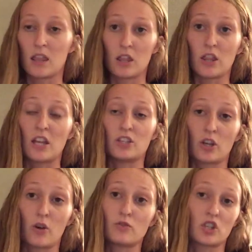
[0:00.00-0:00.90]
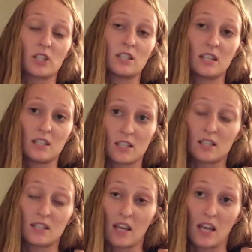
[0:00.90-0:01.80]
they don't just need to
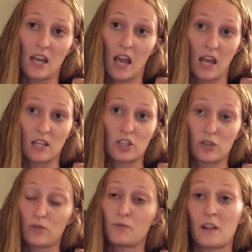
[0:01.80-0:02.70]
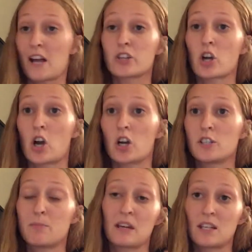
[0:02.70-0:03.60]
sit and do
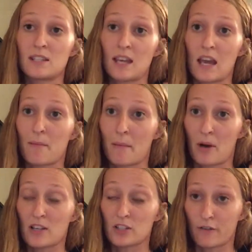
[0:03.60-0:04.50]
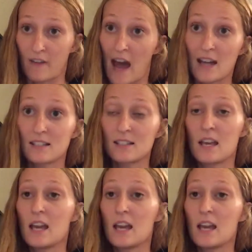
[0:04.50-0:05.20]
flashcards because they can't memorize their facts.